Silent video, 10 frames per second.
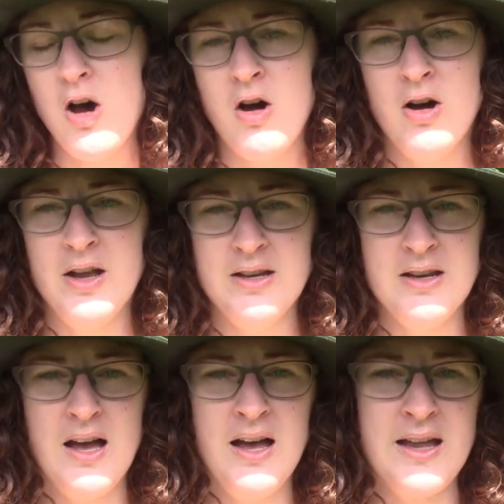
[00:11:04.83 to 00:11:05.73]

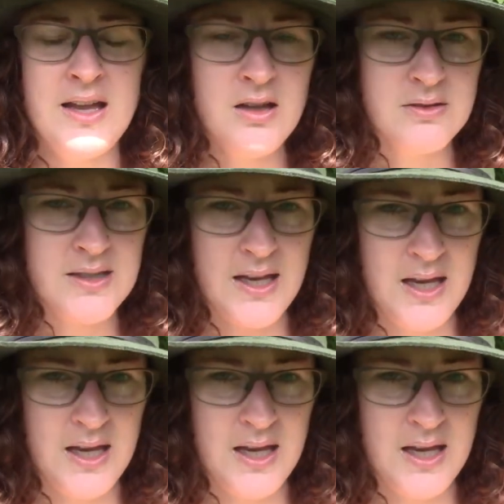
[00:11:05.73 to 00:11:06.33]
on Celtic